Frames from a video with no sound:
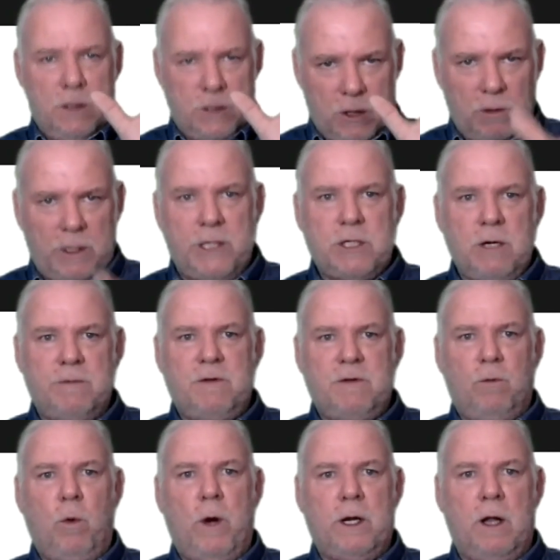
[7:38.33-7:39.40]
certainly in terms
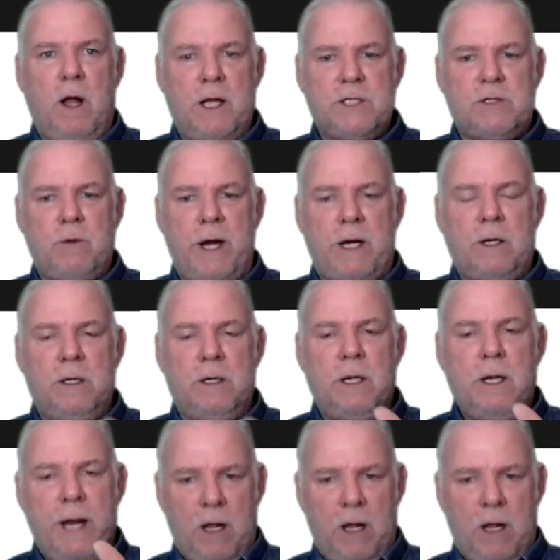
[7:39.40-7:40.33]
of won-loss record,